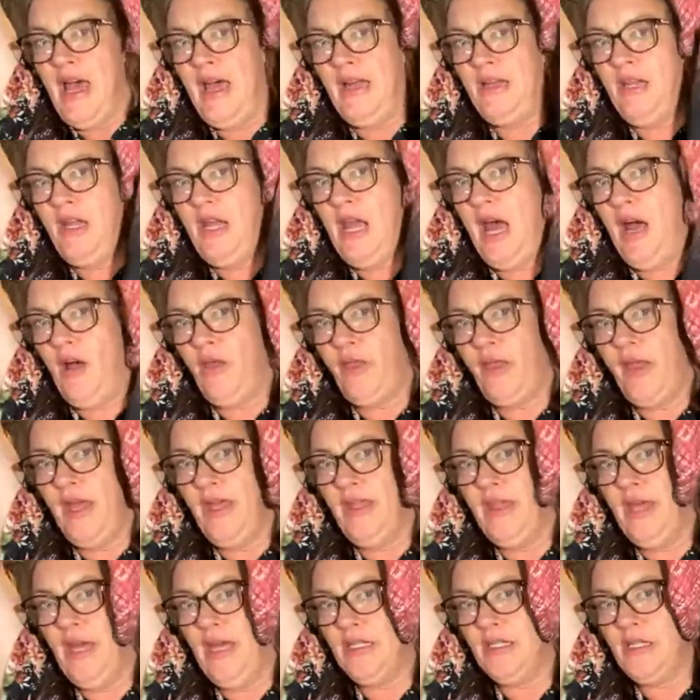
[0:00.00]
Do y'all think
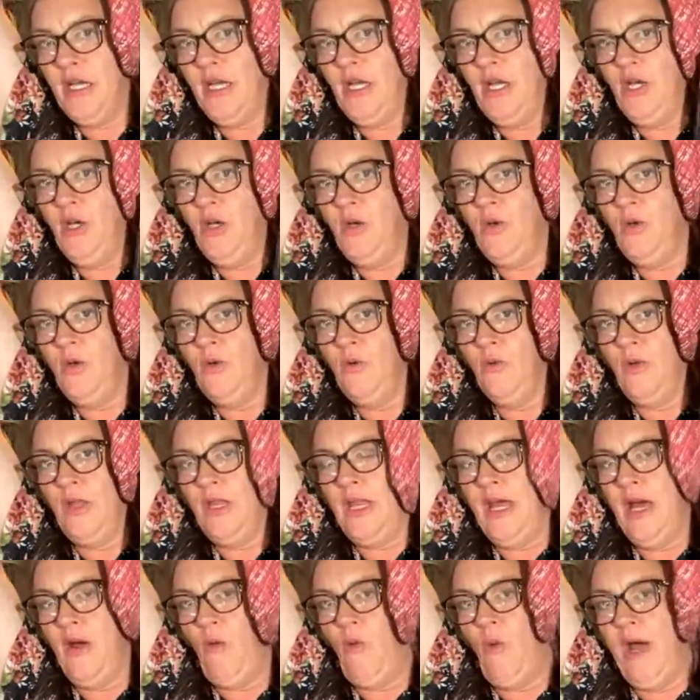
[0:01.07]
that, too, when
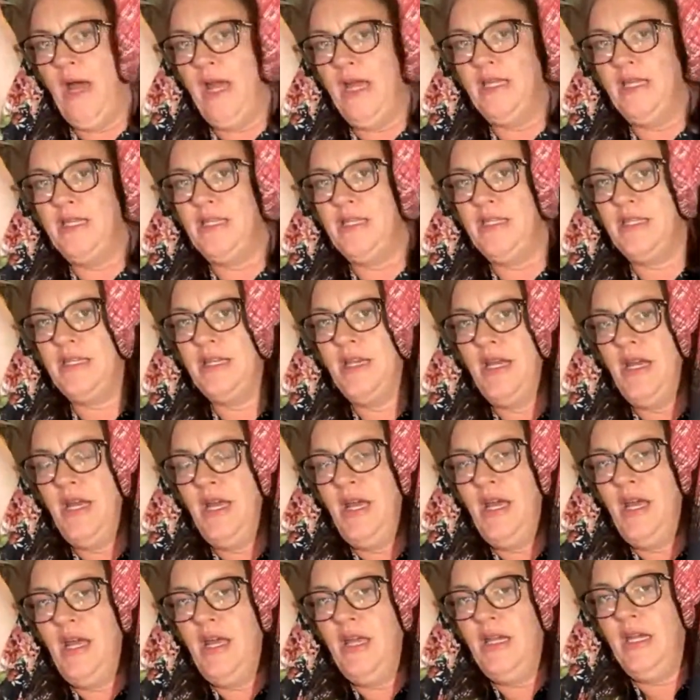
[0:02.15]
that waist,
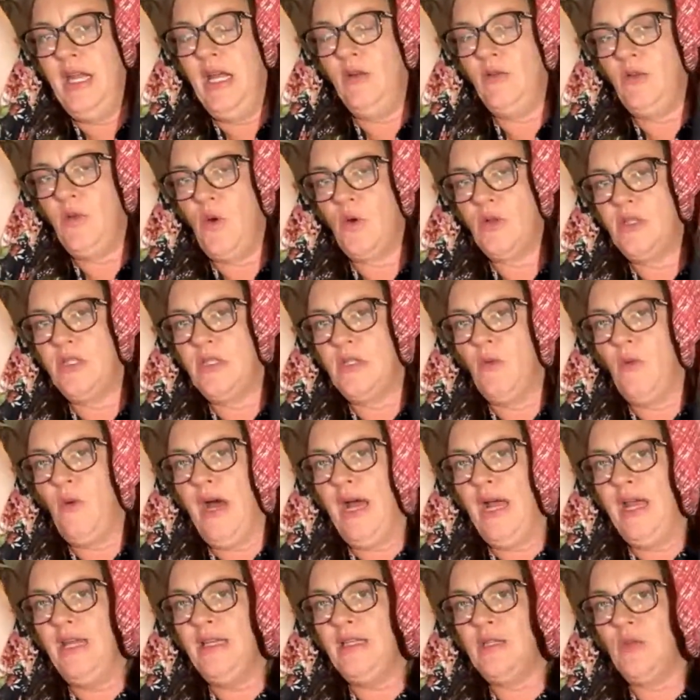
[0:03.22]
down towards the
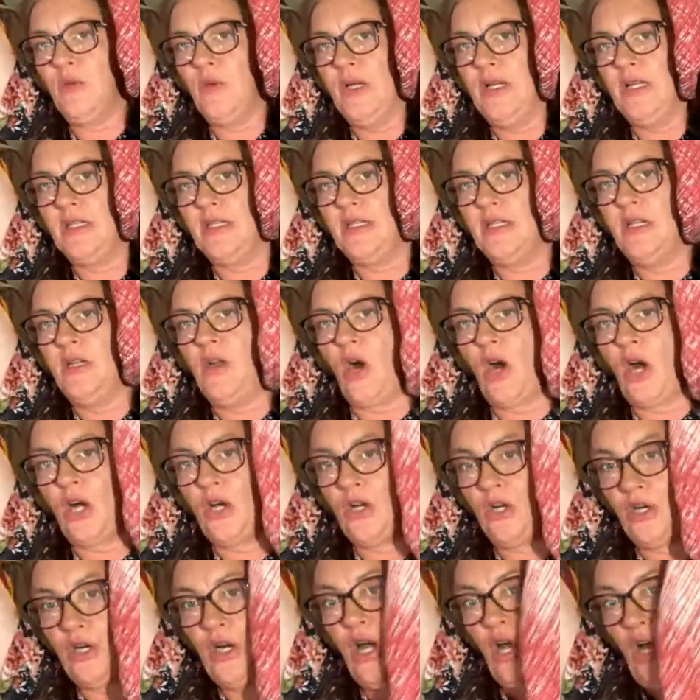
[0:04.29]
waist, when it's the
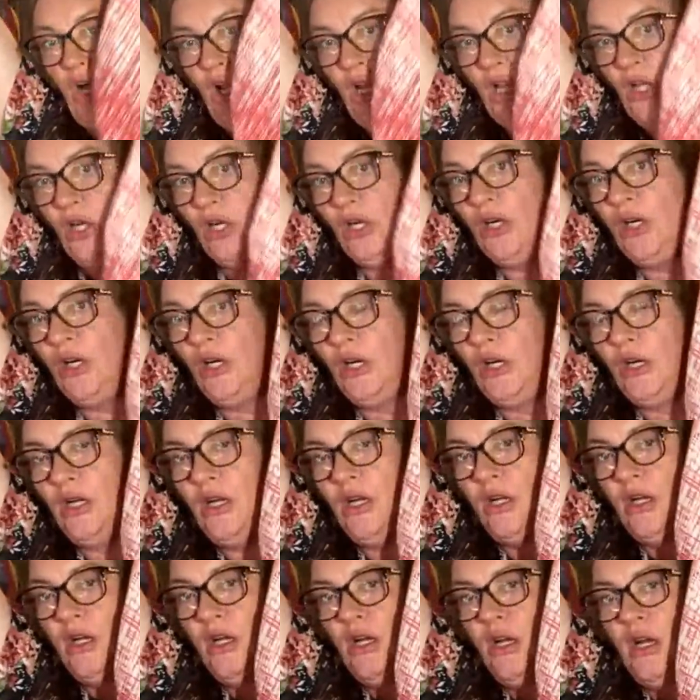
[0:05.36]
darker color,
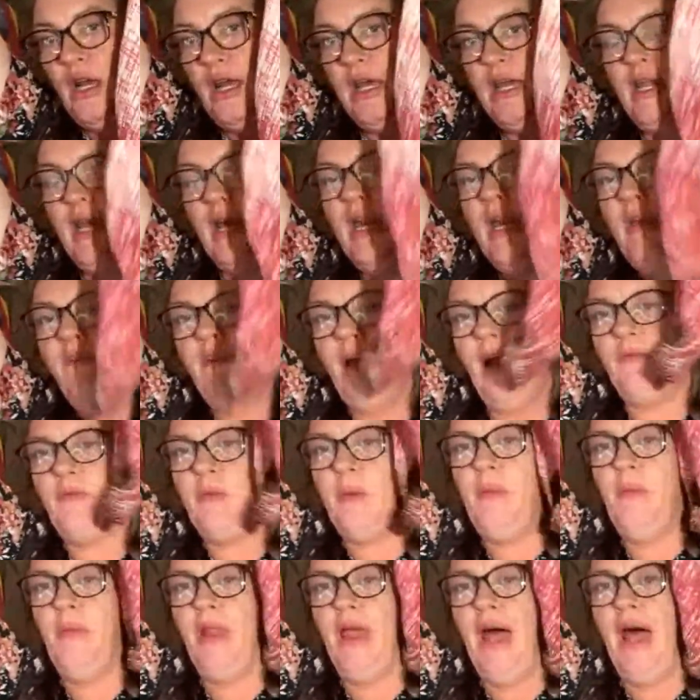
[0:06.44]
it doesn't even have to
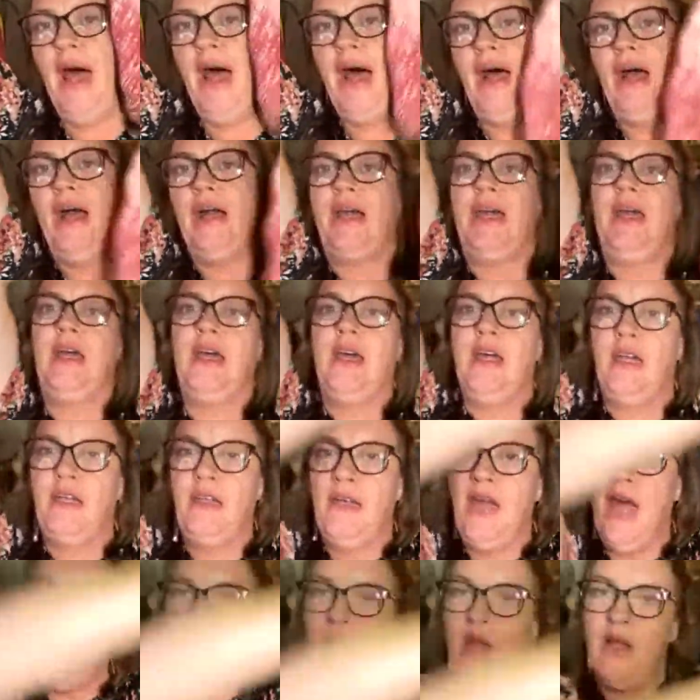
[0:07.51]
be black. It could
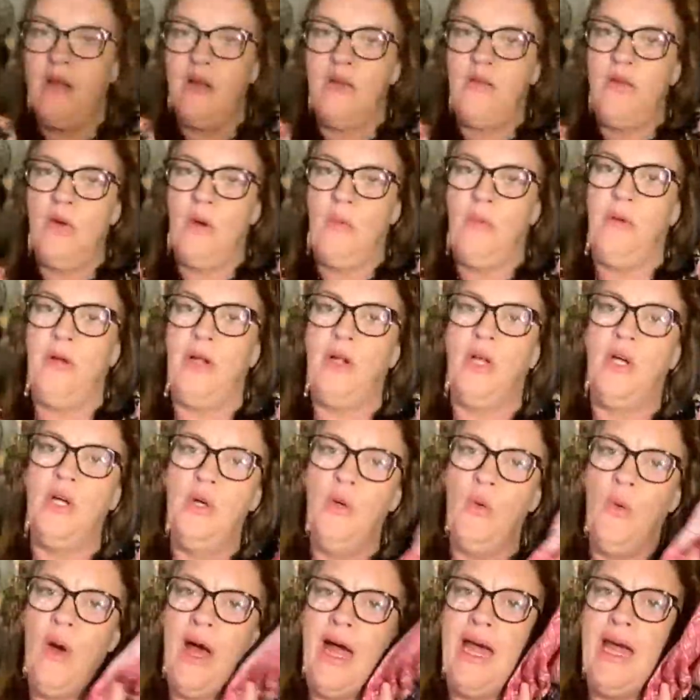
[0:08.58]
go down into a blue
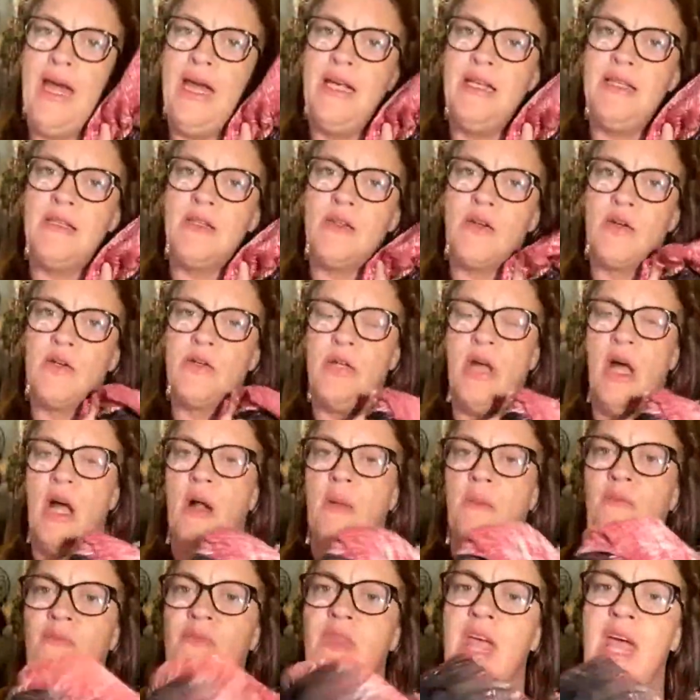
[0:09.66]
waist or
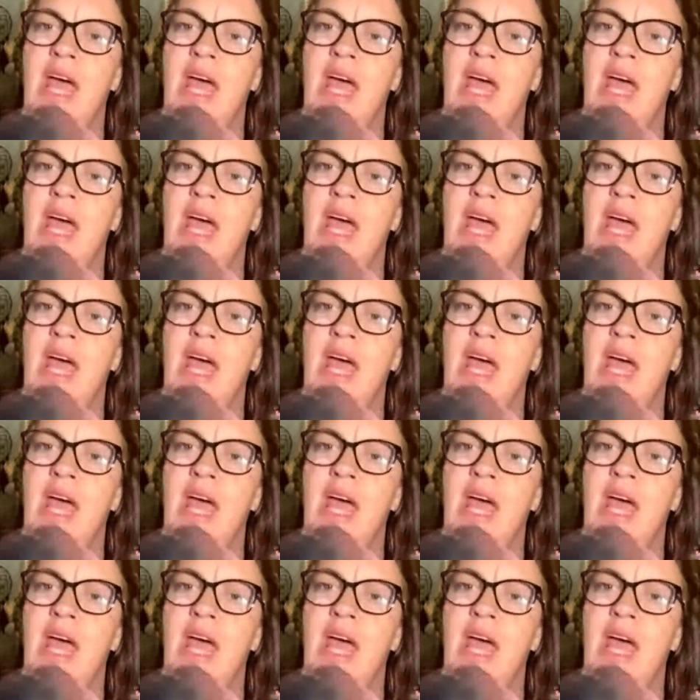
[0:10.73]
something.